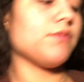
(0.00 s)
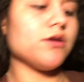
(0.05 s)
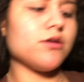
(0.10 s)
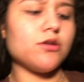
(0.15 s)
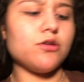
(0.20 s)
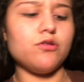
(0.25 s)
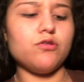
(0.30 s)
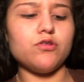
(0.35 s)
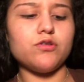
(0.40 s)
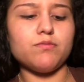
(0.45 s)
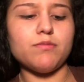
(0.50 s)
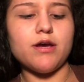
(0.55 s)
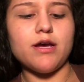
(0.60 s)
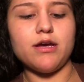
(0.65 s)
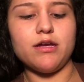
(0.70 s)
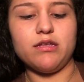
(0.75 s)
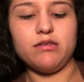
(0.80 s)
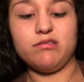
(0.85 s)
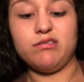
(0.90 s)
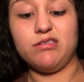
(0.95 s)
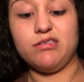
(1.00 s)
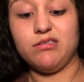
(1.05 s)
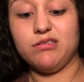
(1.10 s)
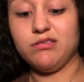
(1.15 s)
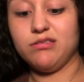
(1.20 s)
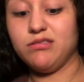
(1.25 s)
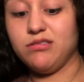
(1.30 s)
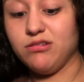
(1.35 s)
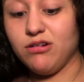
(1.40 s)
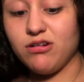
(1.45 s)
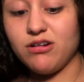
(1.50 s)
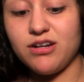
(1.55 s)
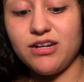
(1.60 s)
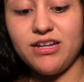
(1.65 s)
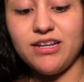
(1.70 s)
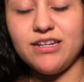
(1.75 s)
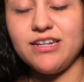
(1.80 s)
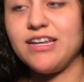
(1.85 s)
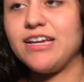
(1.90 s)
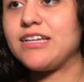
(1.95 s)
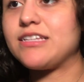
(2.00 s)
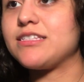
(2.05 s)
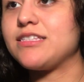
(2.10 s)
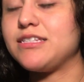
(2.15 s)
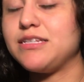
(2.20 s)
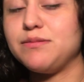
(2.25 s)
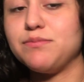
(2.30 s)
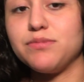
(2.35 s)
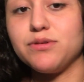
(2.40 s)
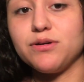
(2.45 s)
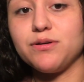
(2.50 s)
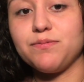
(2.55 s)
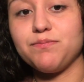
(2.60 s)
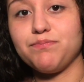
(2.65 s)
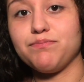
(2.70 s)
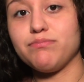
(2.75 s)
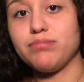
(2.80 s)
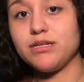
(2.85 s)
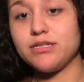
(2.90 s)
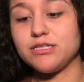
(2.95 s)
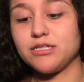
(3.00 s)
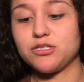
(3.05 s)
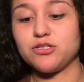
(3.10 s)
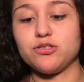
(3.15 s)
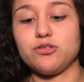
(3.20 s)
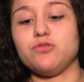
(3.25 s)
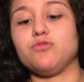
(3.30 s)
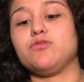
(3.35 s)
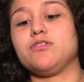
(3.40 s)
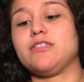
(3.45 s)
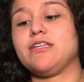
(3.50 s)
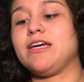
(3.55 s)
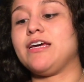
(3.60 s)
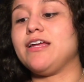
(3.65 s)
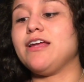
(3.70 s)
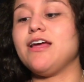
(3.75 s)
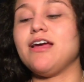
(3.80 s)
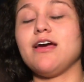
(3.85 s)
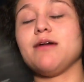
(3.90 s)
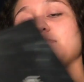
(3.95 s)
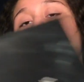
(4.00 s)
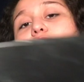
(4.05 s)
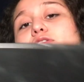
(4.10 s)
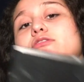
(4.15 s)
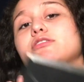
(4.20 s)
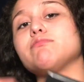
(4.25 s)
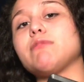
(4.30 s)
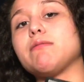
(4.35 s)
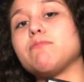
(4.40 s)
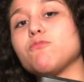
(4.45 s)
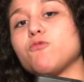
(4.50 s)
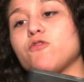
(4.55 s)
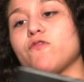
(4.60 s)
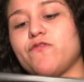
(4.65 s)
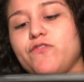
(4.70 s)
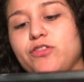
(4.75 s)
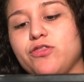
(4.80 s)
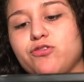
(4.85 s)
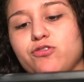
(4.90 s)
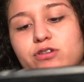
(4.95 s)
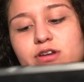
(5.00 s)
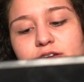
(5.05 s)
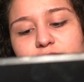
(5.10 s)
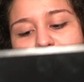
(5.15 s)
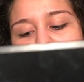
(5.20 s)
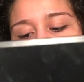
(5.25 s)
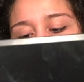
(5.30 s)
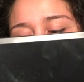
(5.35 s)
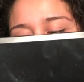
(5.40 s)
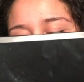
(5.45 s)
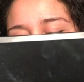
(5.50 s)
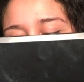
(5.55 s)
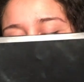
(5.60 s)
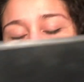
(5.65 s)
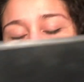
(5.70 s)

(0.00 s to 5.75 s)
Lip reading: gonna use my, this is dirty and nasty, but please excuse that. I'm gonna use my Morphe 35T